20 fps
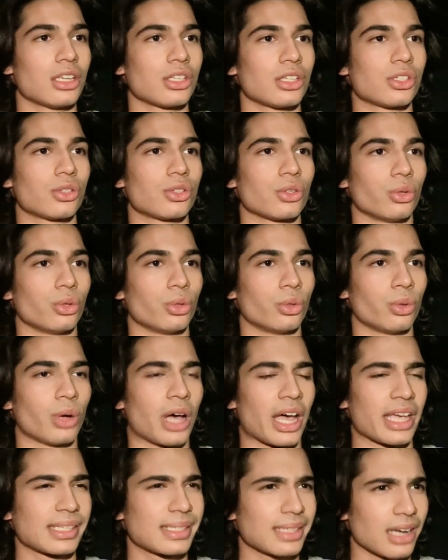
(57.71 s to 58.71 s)
So
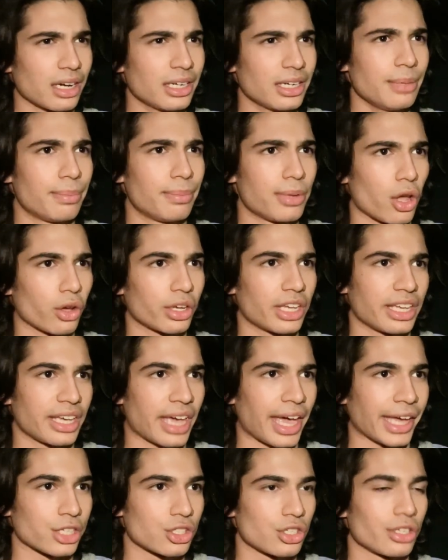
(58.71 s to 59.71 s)
I started blogging
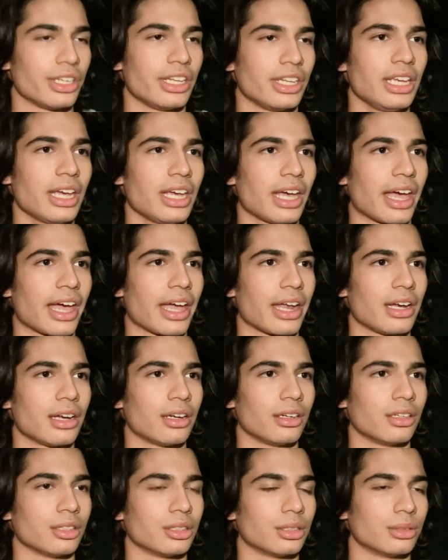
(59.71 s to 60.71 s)
actually,
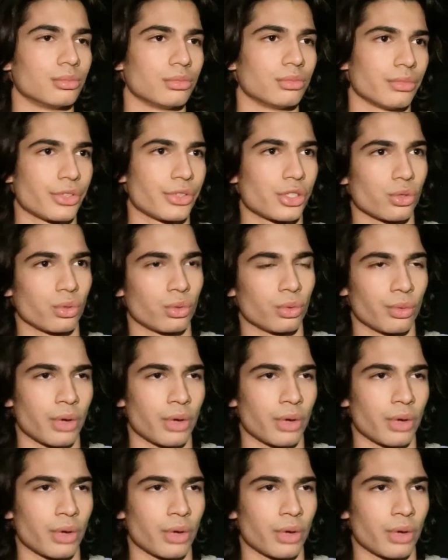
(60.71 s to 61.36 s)
and um, so